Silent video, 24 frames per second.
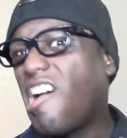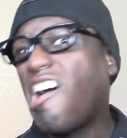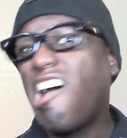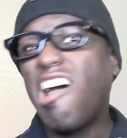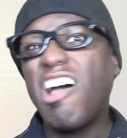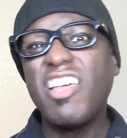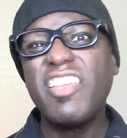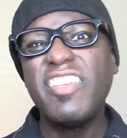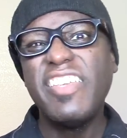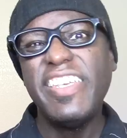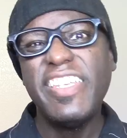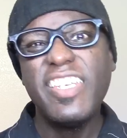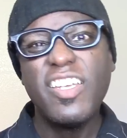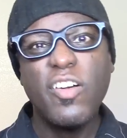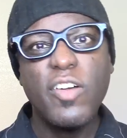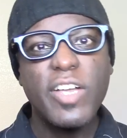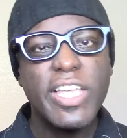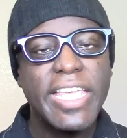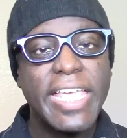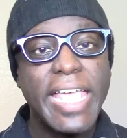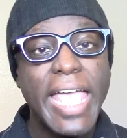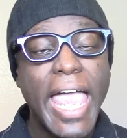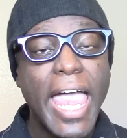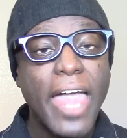
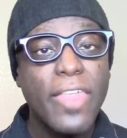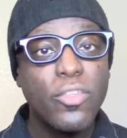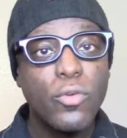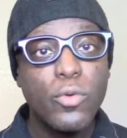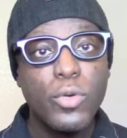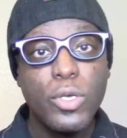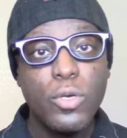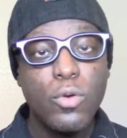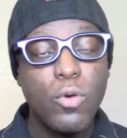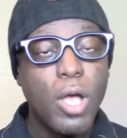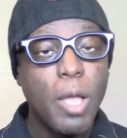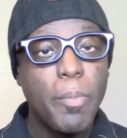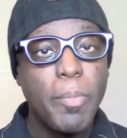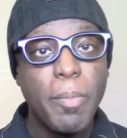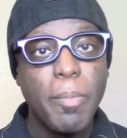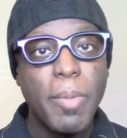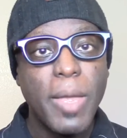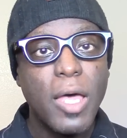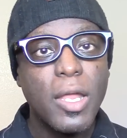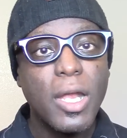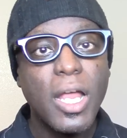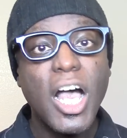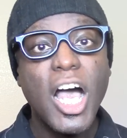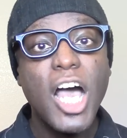gather you up
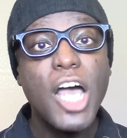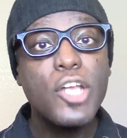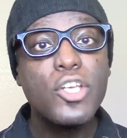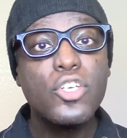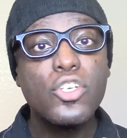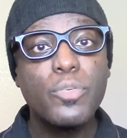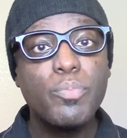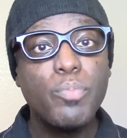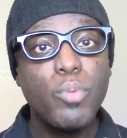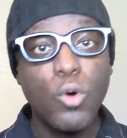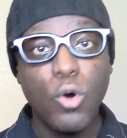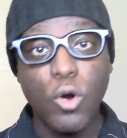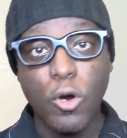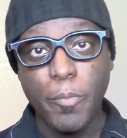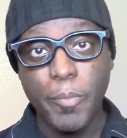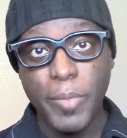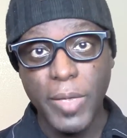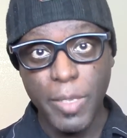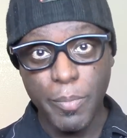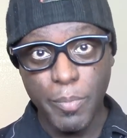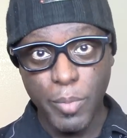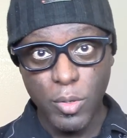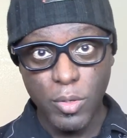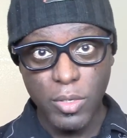about 100 poor
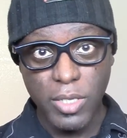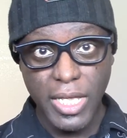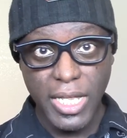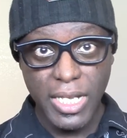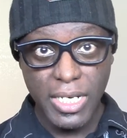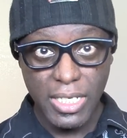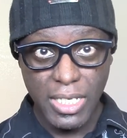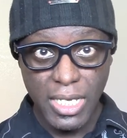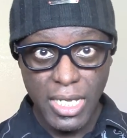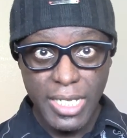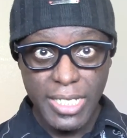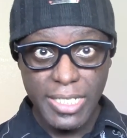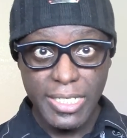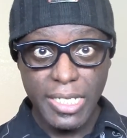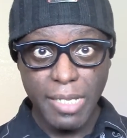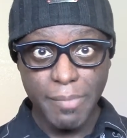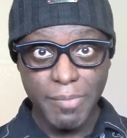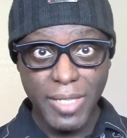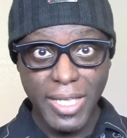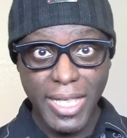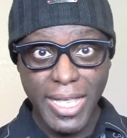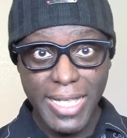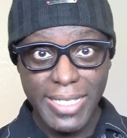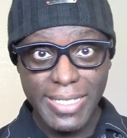people that
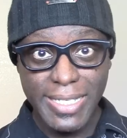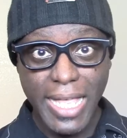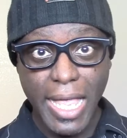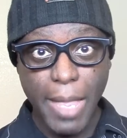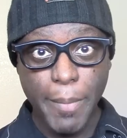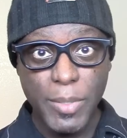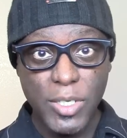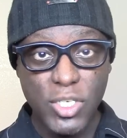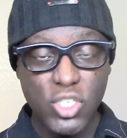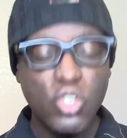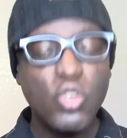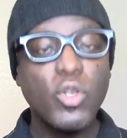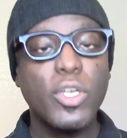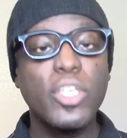something has happened to,